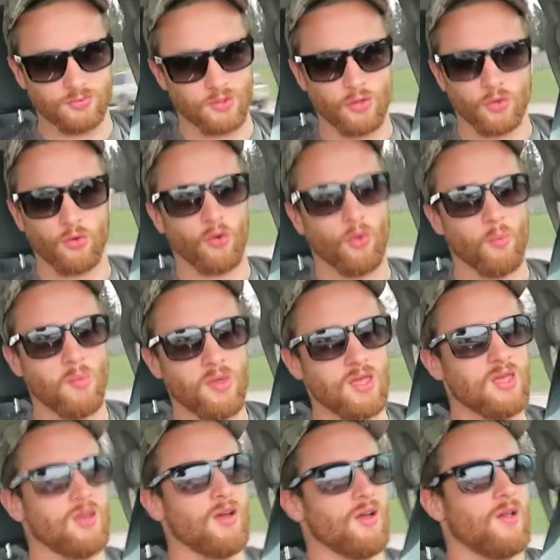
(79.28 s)
good old
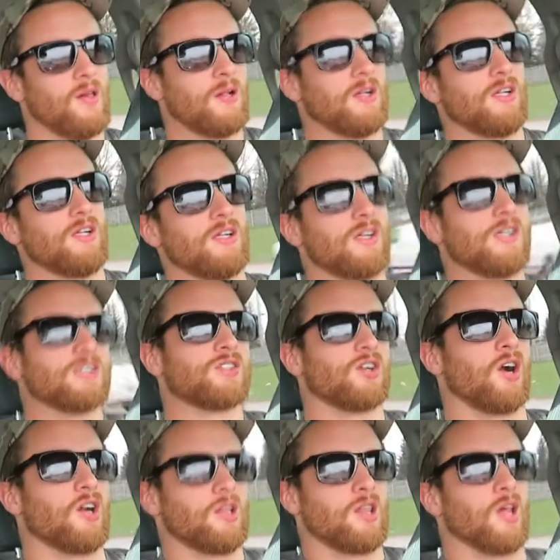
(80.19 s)
me,
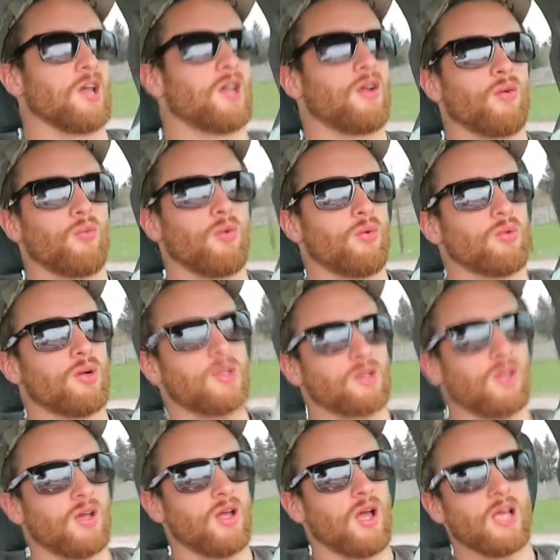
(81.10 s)
started thinking, well,
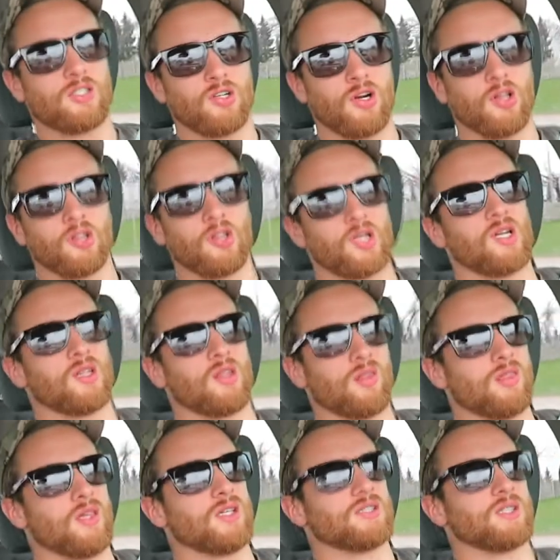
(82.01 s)
what the? I started looking at
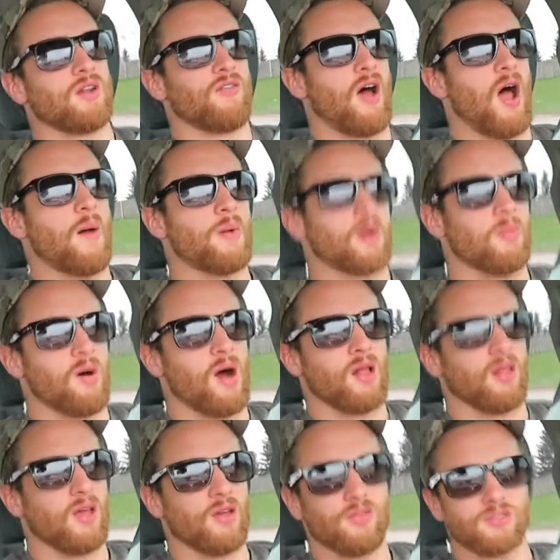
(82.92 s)
the things that have happened in
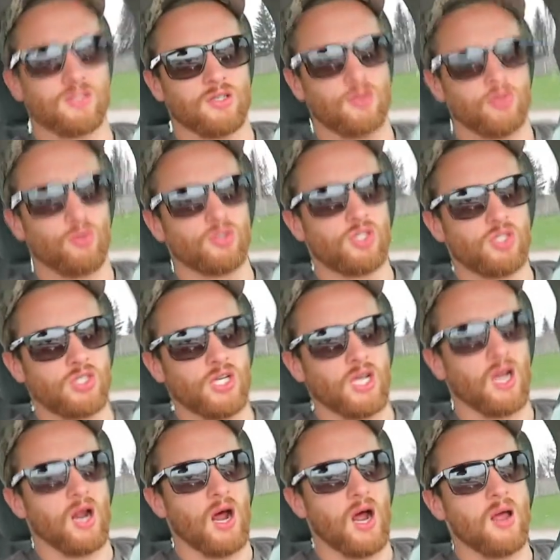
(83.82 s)
my life. It's like, holy
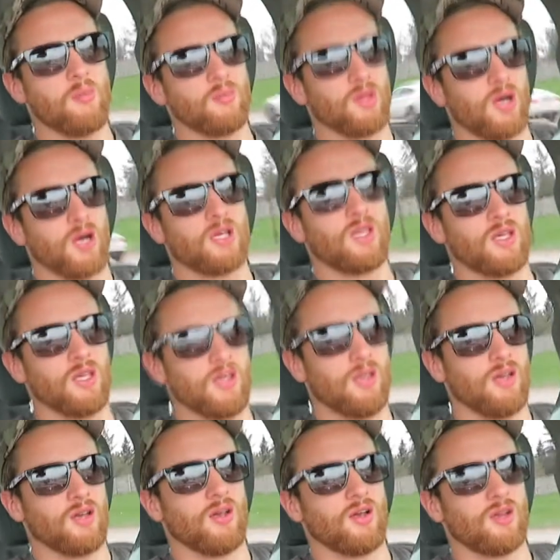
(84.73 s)
shit, I'm
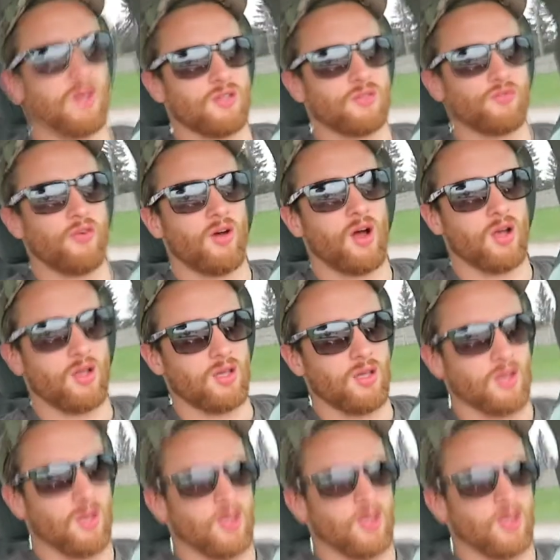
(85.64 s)
lucky as fuck.